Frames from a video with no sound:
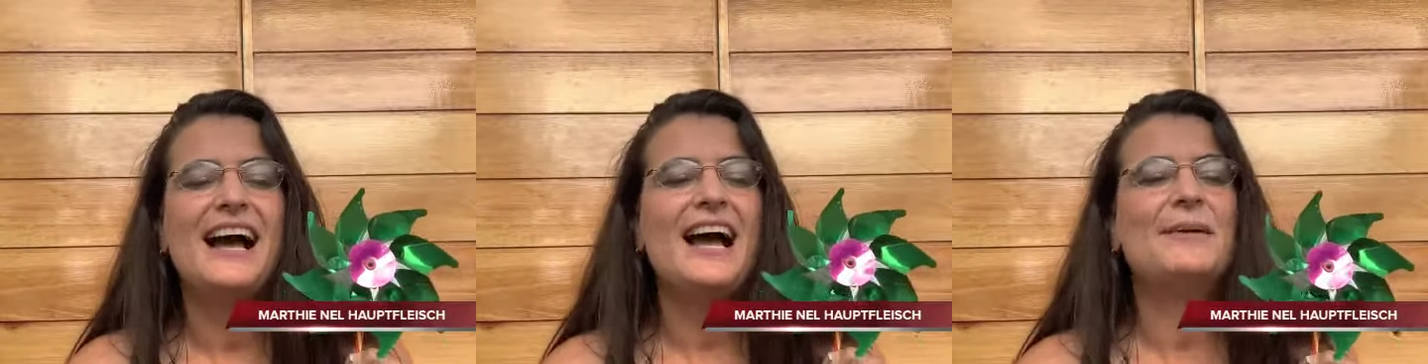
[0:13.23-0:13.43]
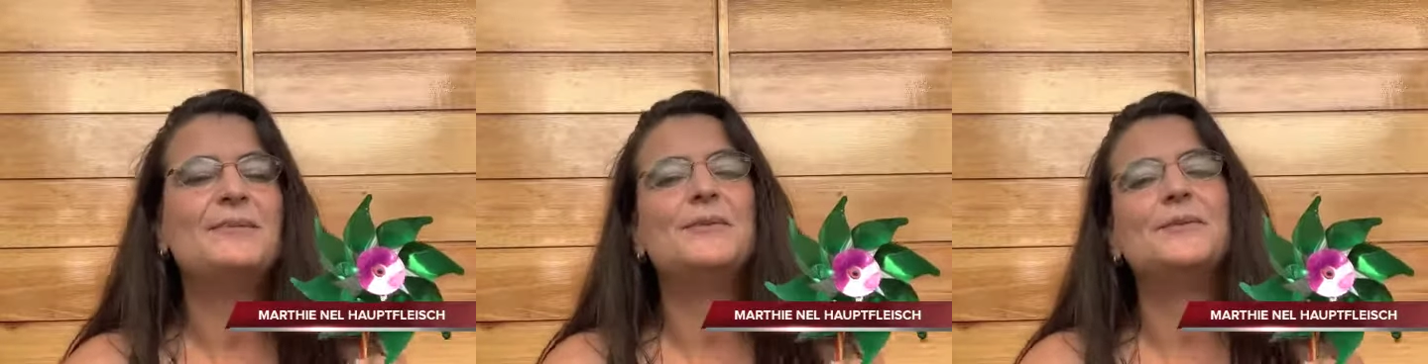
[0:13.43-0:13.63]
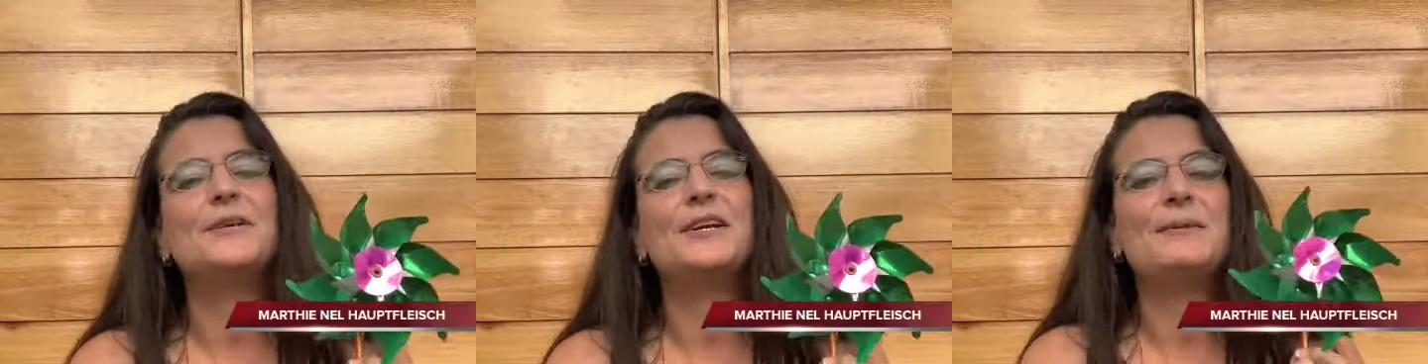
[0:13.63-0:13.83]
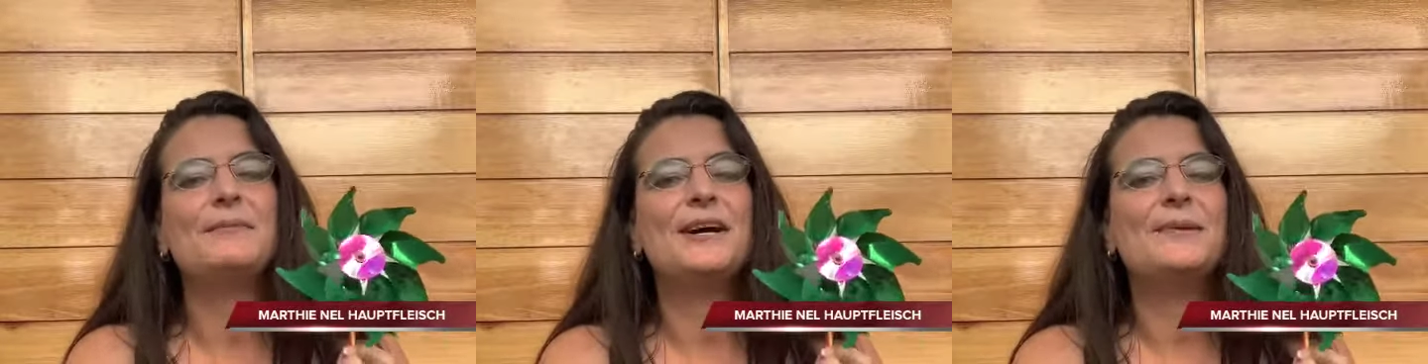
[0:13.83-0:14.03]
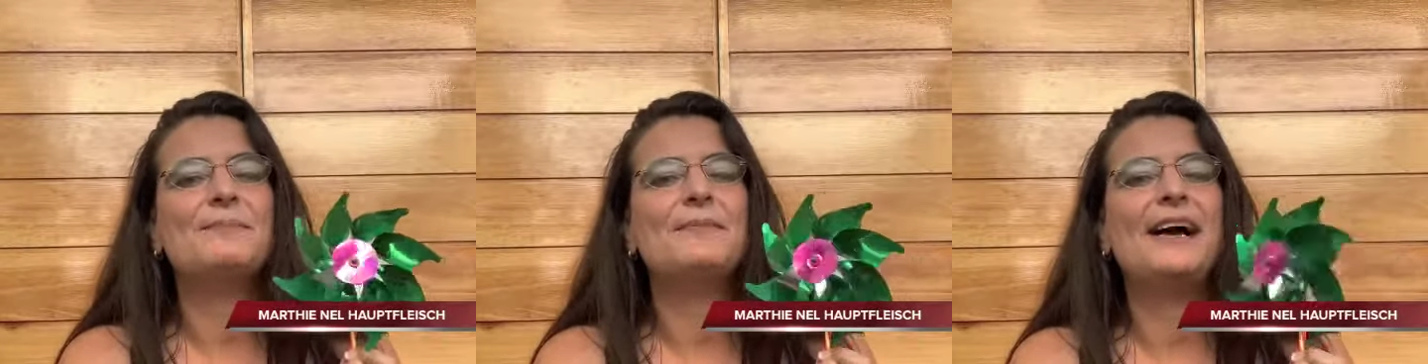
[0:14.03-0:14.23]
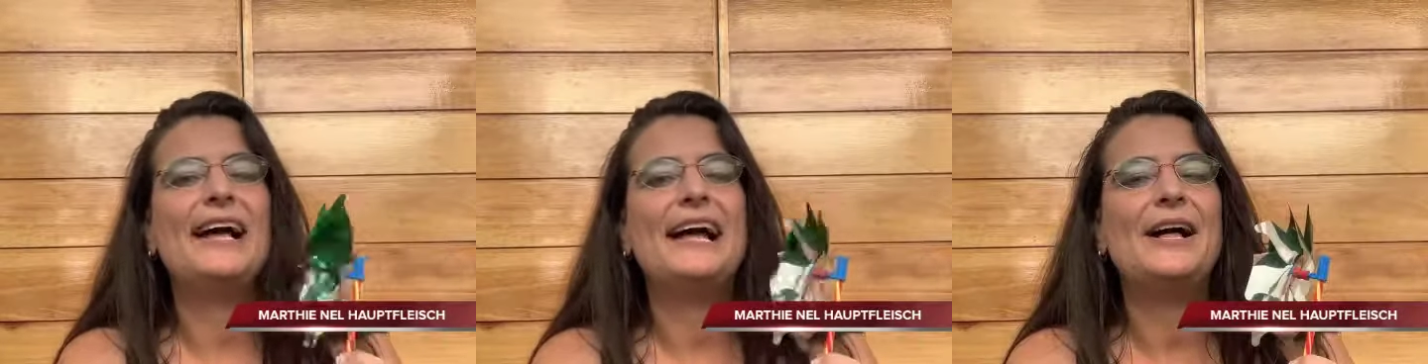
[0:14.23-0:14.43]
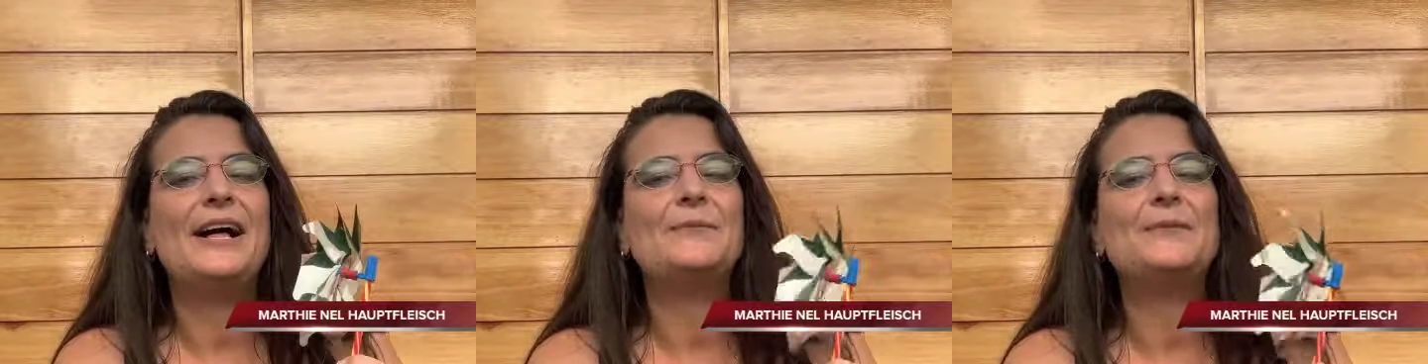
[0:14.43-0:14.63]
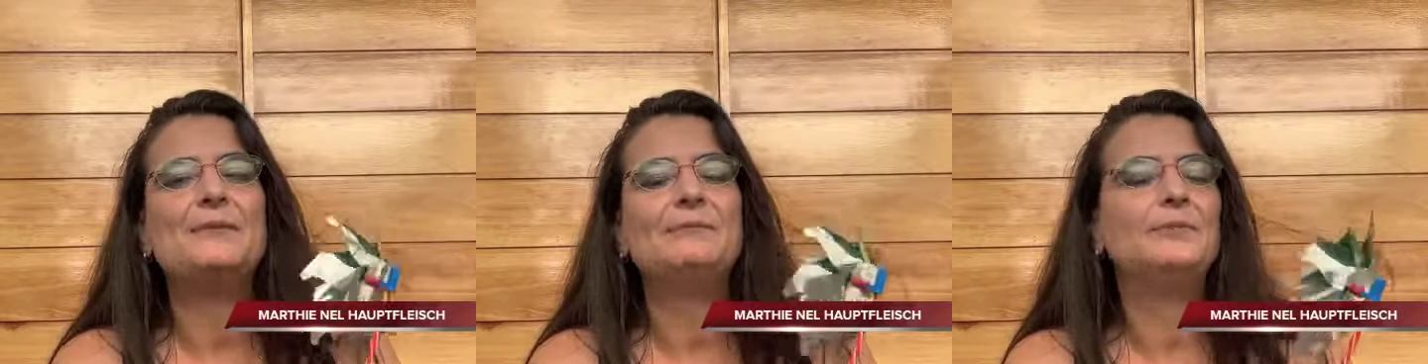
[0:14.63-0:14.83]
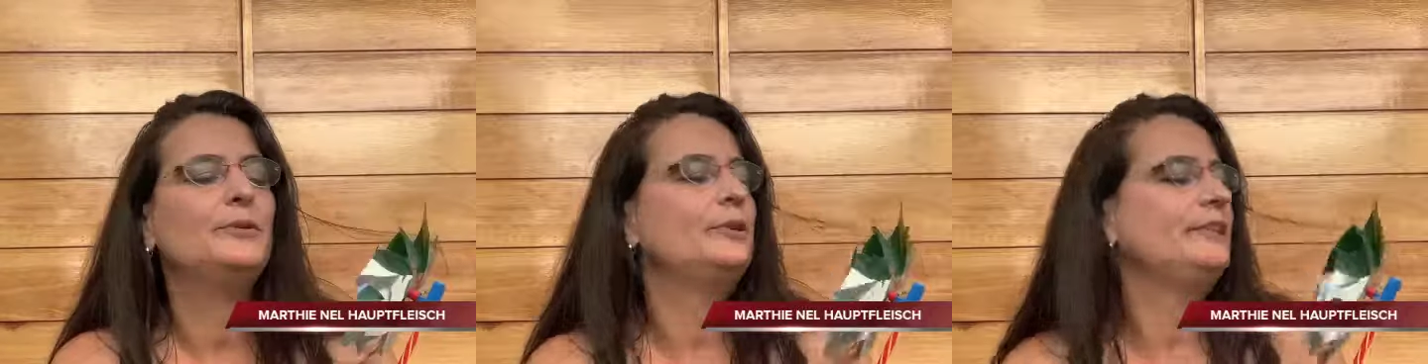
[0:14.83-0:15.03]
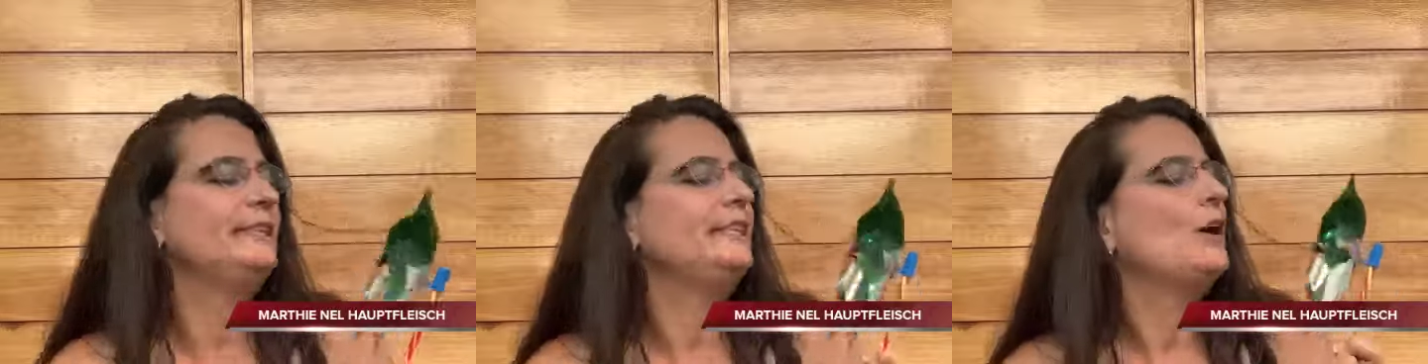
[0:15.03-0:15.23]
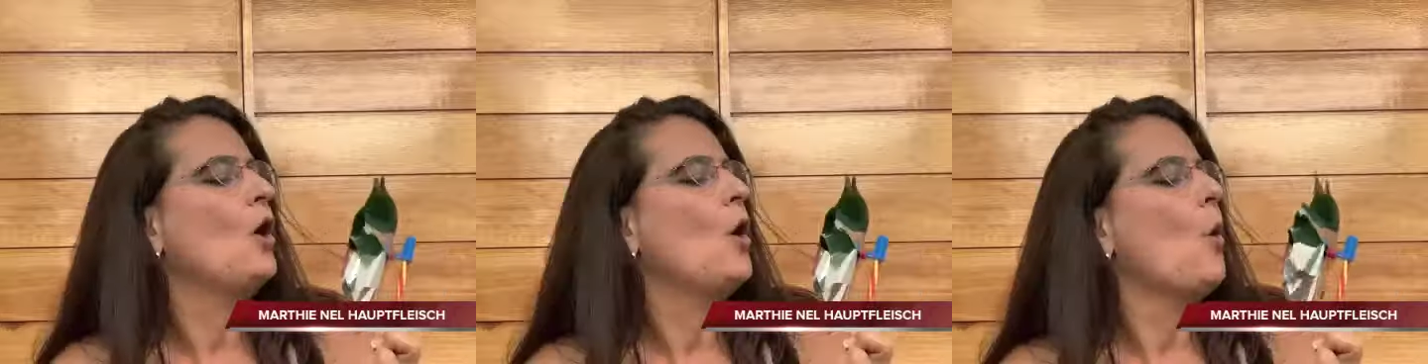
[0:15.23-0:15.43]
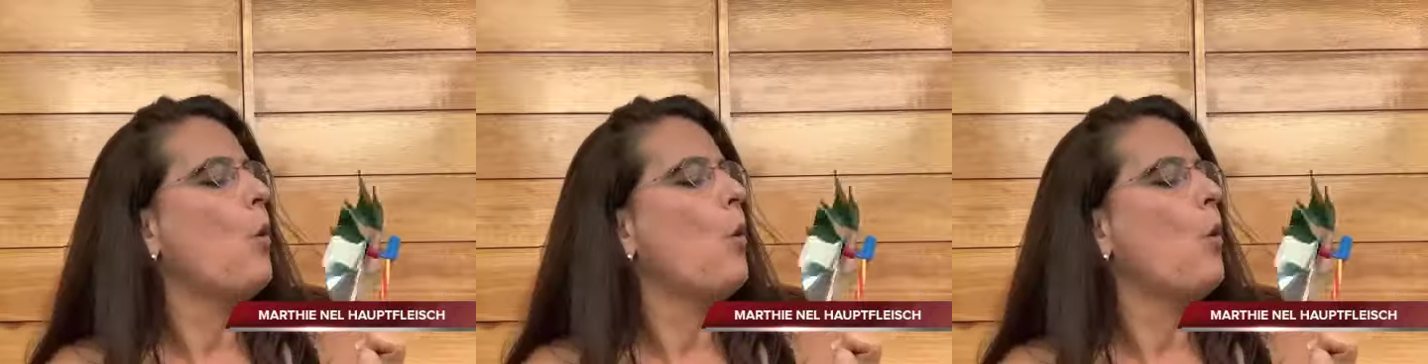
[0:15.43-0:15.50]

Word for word: I'm talking about my album Bully.